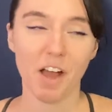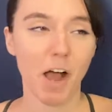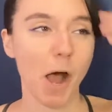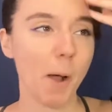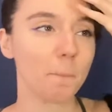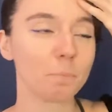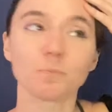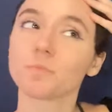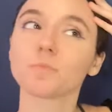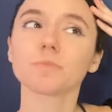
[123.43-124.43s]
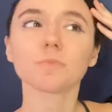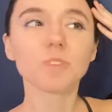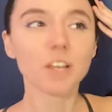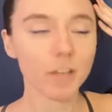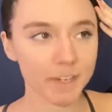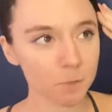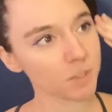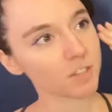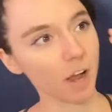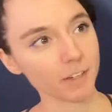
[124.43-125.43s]
I need a
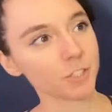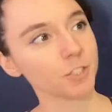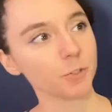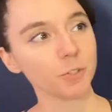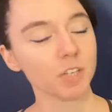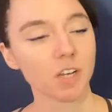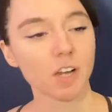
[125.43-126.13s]
massage soon.